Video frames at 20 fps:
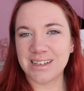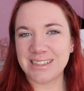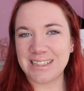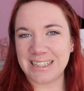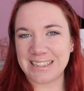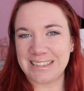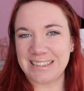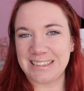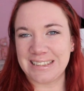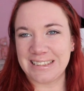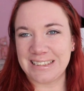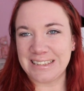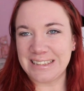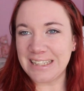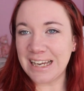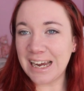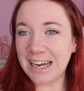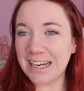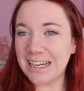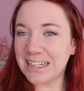yes,
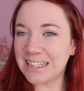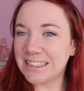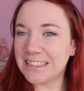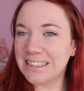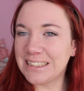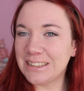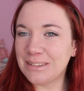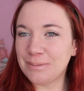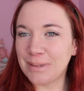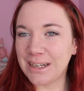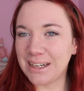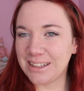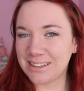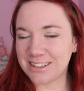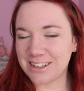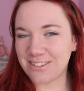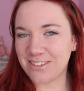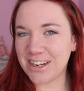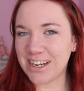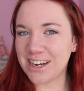yay, Mila's
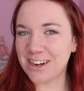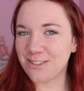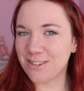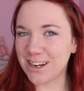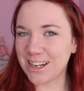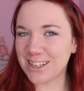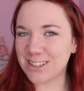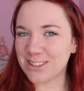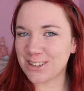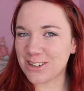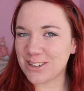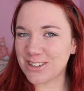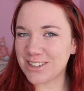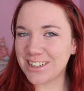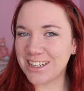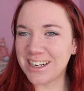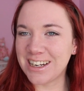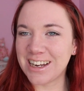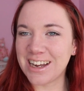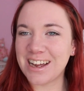gonna be here really soon.
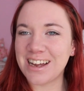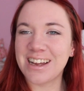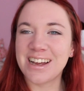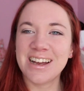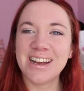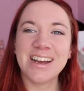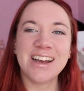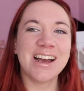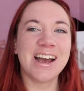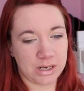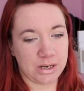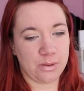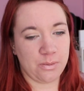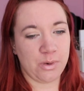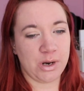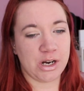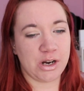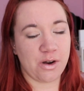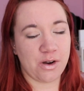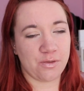
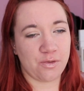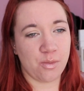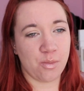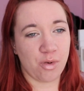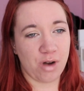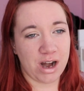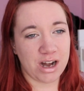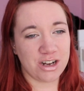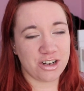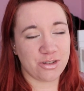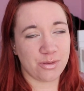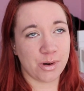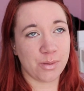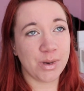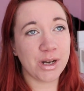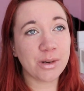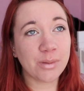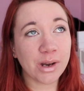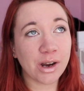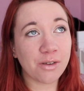We're going for brunch. We're
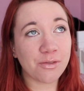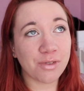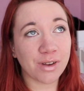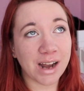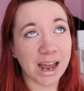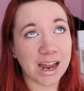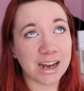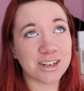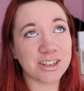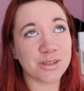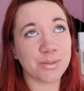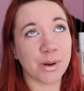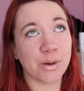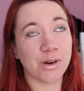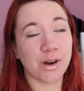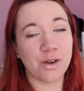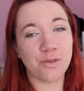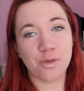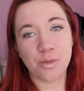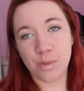meant to be going for lunch, but
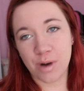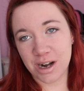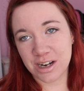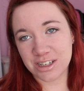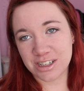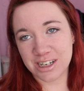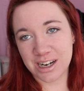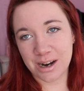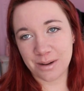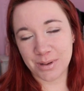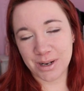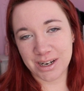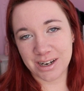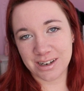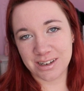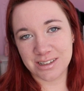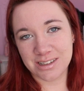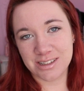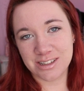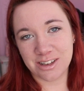we're going for brunch now
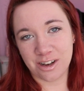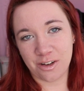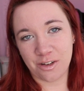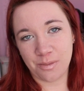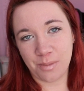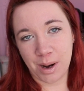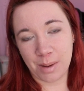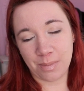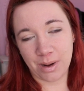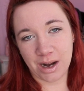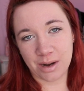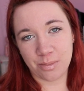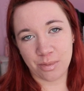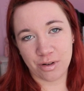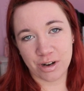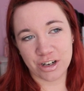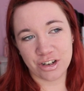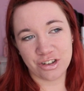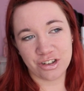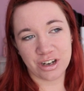because of my blood
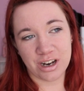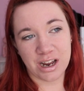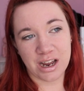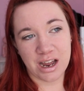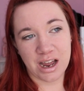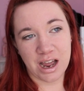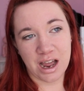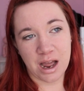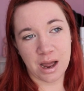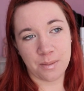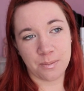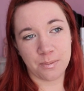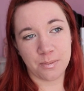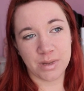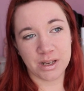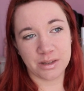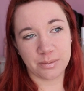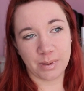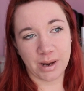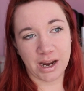pressure
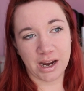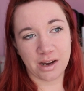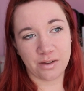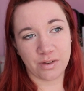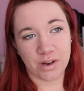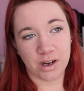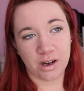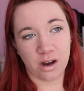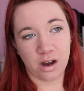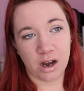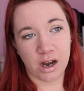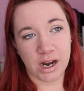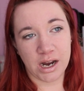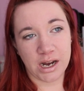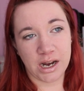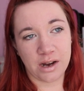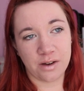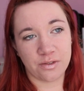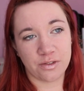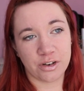misbehaving. I
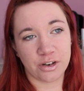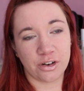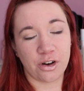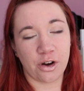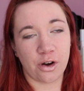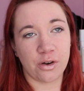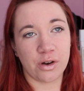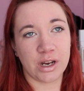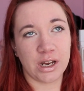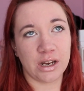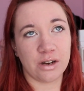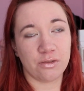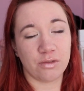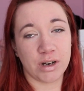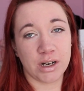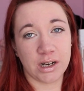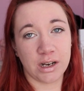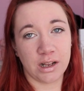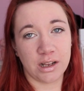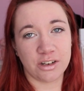have to go get
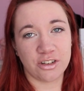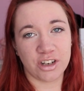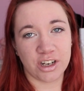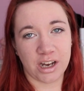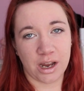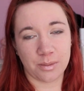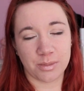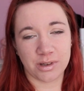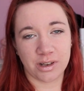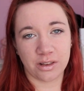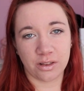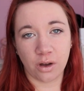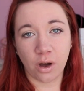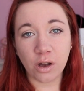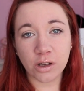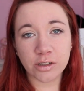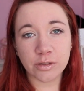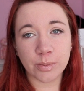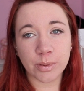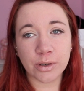regular checkups at the
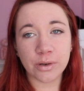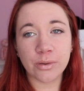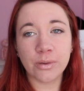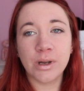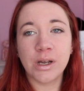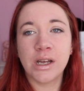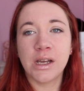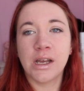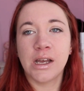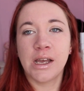hospital,